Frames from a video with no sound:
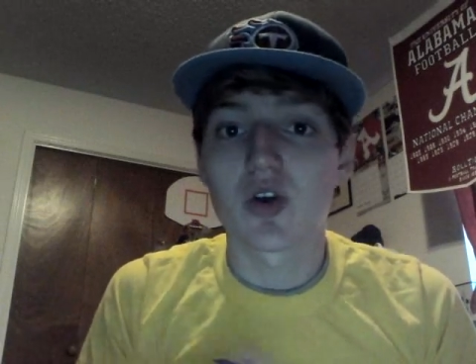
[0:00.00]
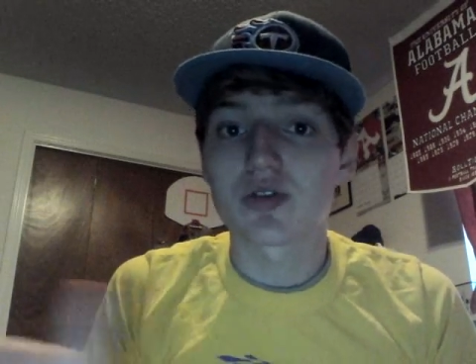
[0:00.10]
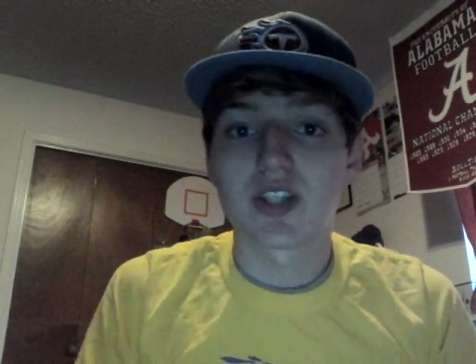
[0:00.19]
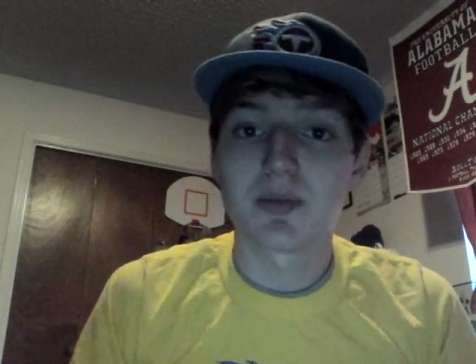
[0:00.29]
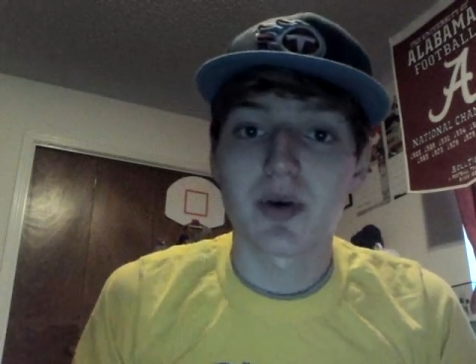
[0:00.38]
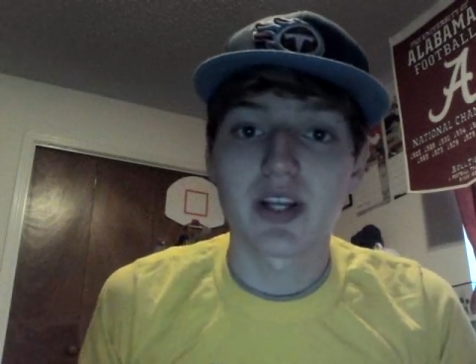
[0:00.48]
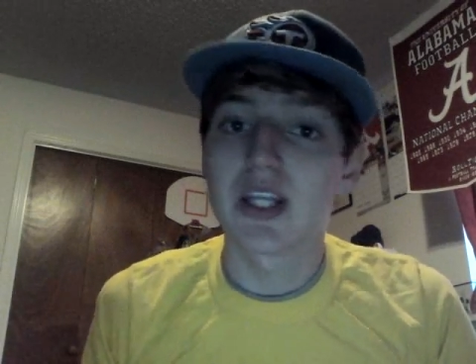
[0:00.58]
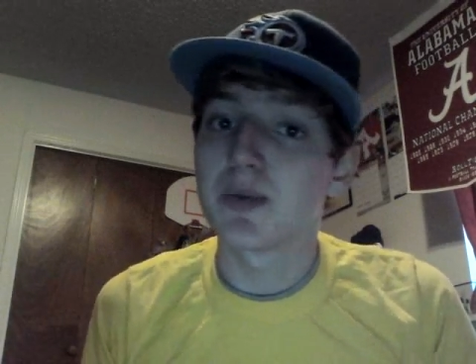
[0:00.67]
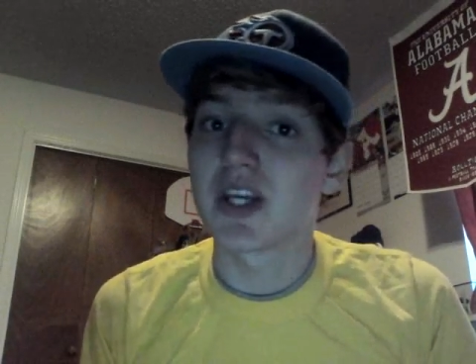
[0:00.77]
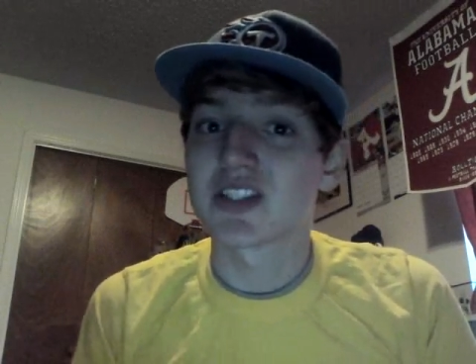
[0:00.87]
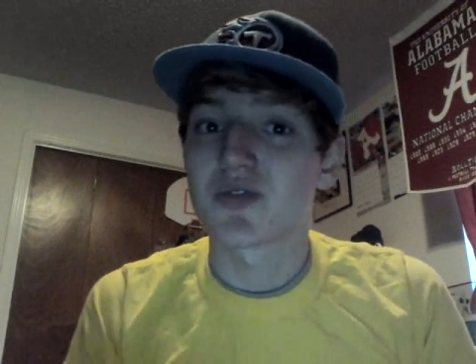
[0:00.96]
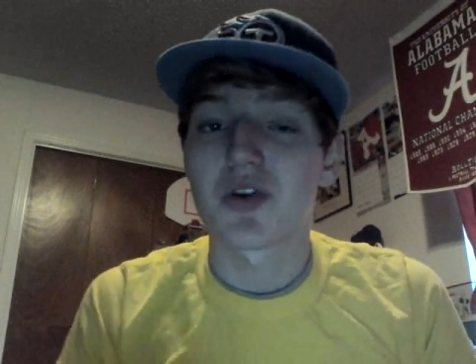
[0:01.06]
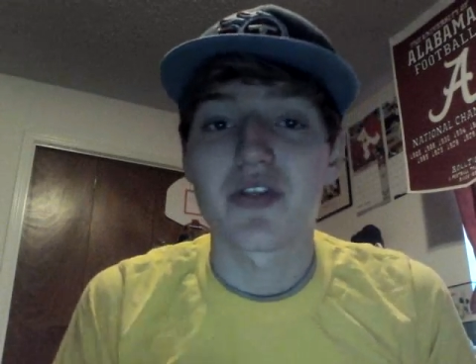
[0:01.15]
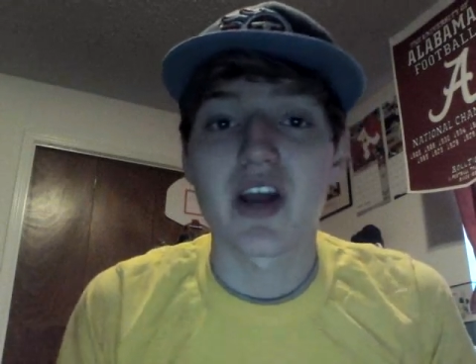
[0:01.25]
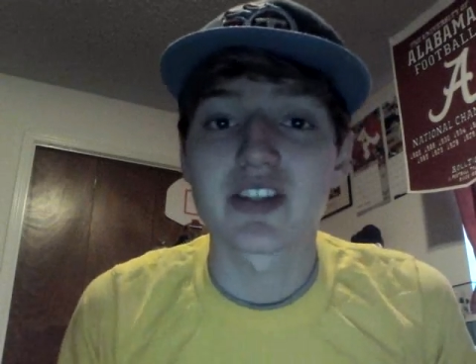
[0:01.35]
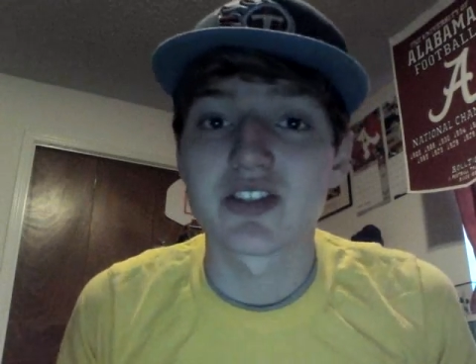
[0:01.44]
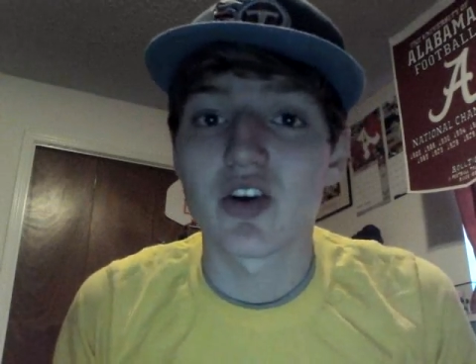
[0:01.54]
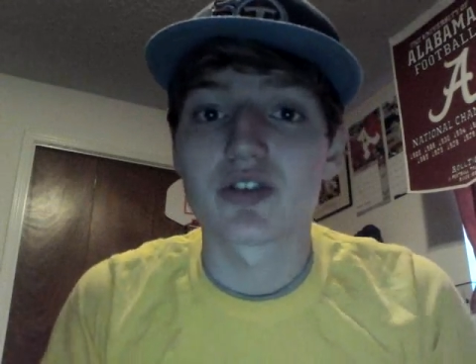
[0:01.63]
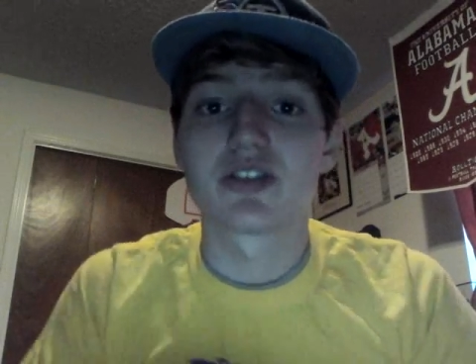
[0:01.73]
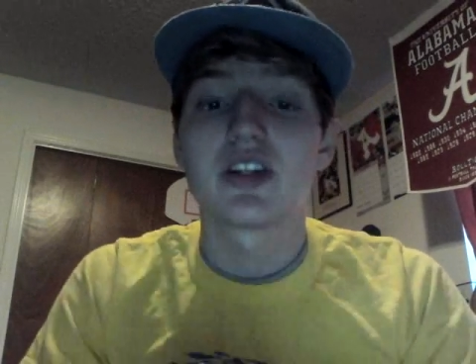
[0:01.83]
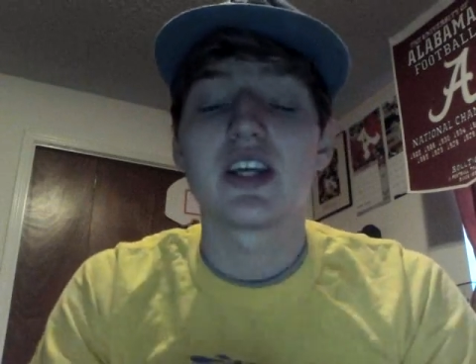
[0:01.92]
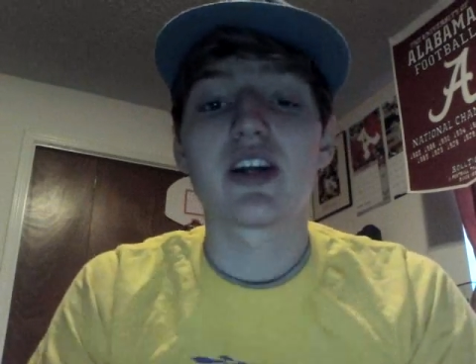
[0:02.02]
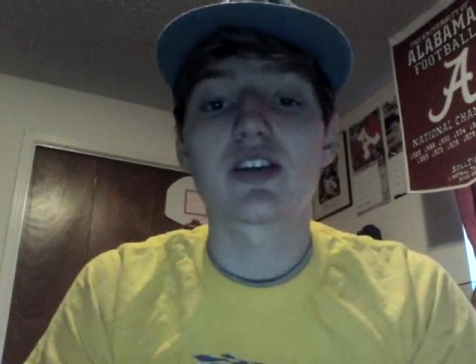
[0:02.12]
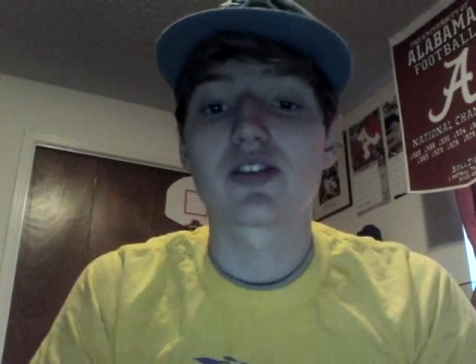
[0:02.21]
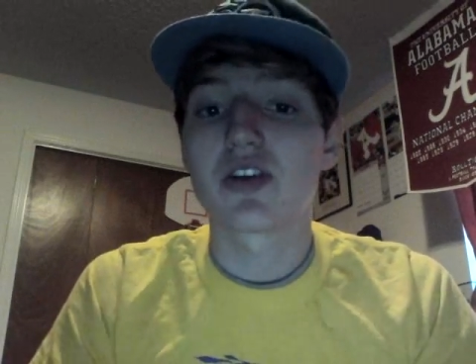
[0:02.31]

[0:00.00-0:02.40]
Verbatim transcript: Don't sleep on him. He has over a thousand yards in the year.